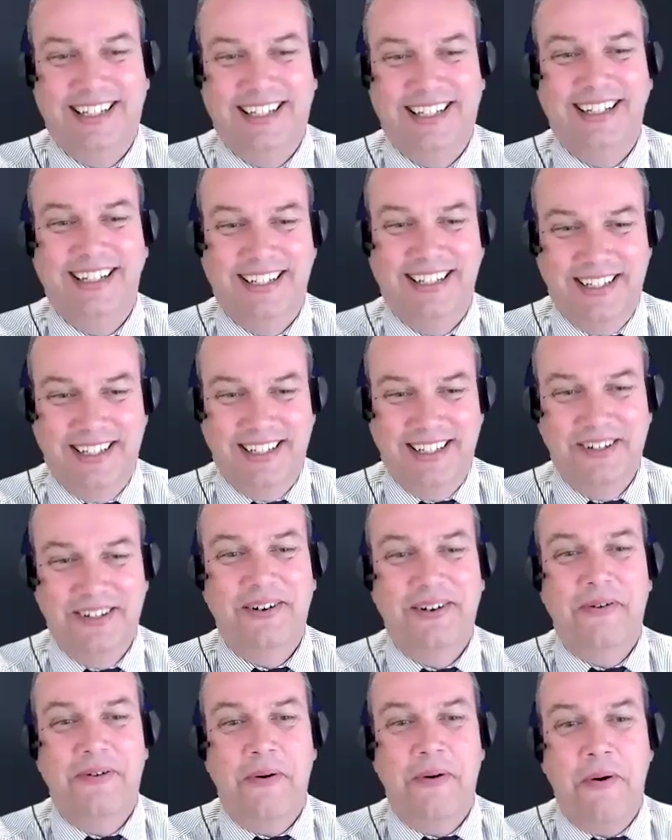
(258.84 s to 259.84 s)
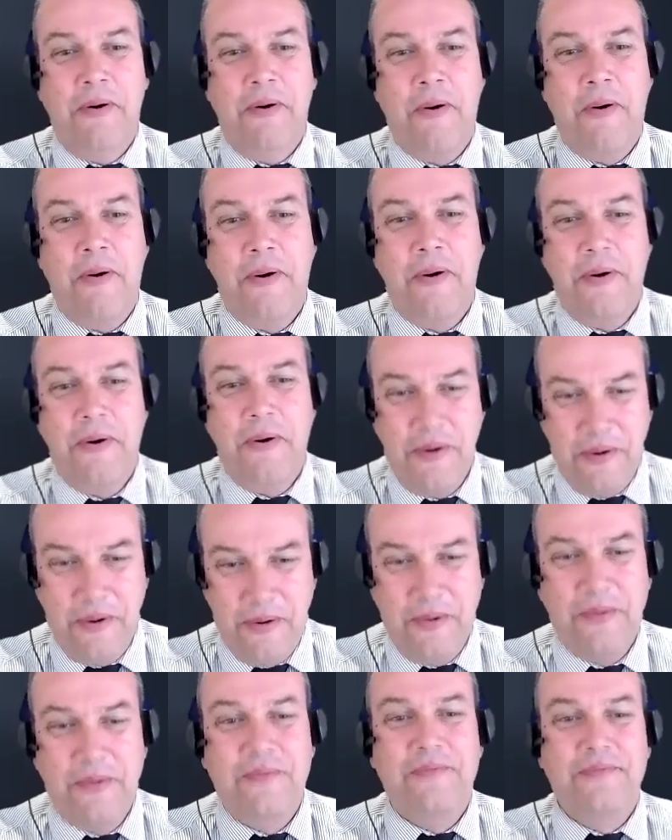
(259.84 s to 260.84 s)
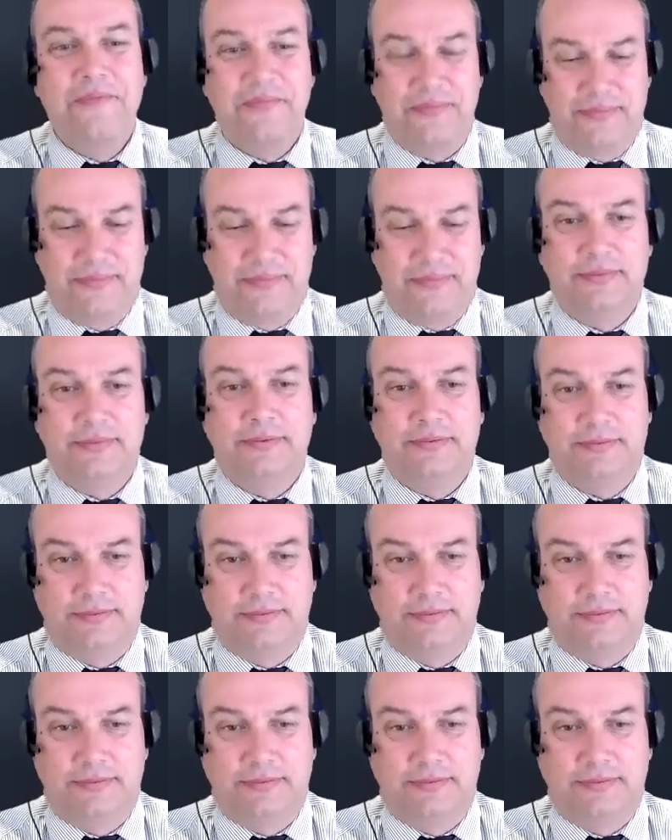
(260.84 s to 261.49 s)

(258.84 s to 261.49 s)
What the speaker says: I don't know when I made that decision. It just was,